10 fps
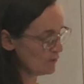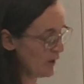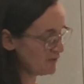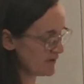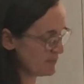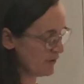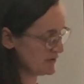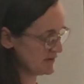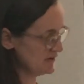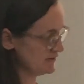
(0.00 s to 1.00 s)
One
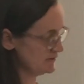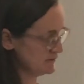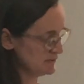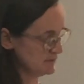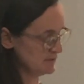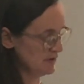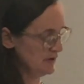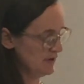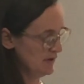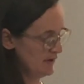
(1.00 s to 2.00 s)
responded,
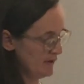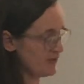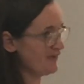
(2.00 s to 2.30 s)
who was